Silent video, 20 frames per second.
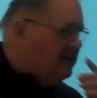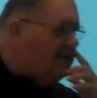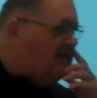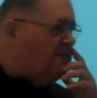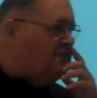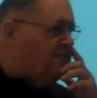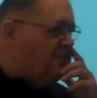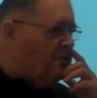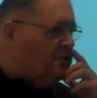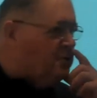many
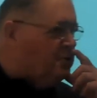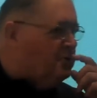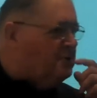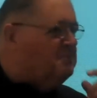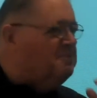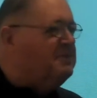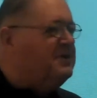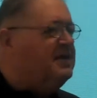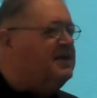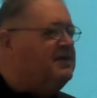of you
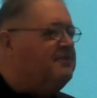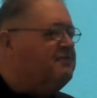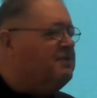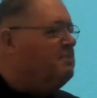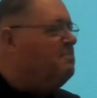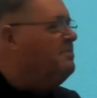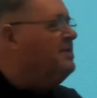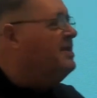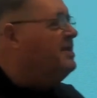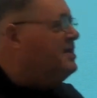will be
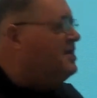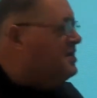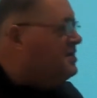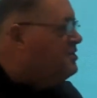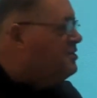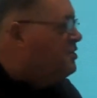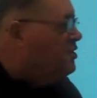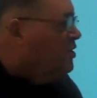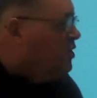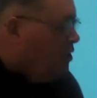
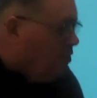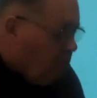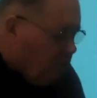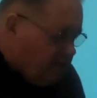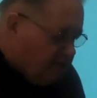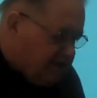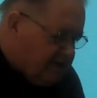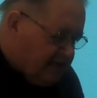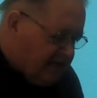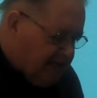familiar
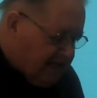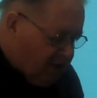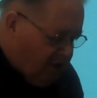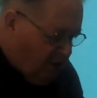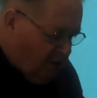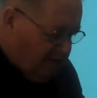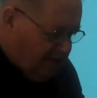with the